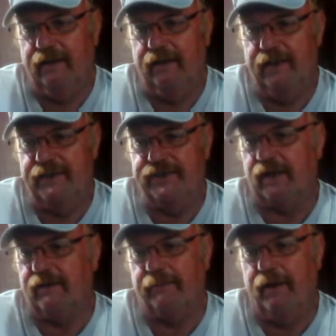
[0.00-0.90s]

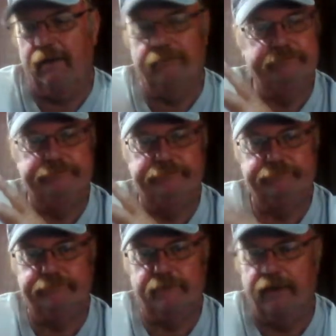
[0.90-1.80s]
injector pump.
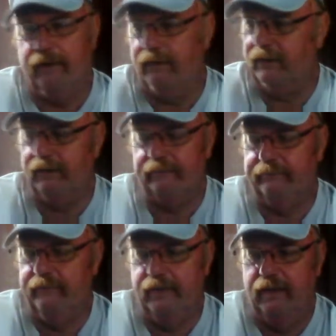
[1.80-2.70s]
You know,
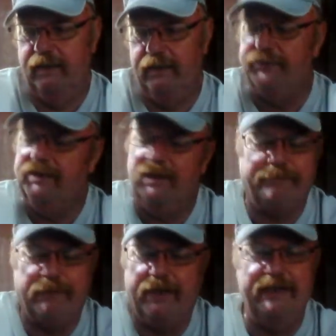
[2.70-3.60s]
usually it's
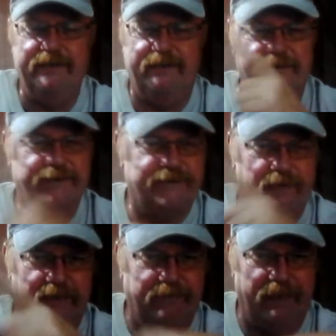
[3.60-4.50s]
pretty easy. You just
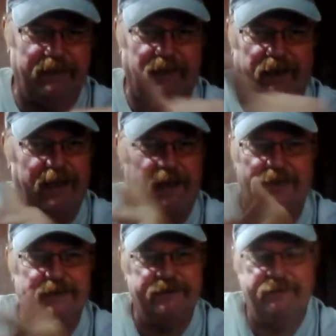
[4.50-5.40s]
trace back the
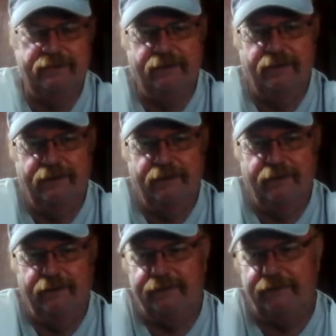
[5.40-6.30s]
lines
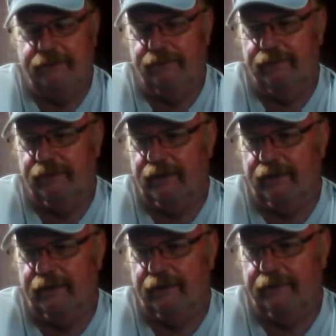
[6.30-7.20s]

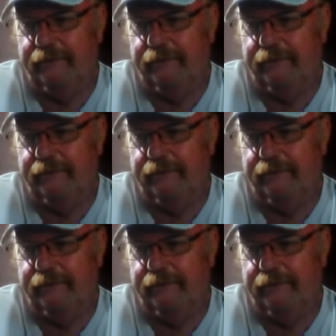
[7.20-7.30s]
to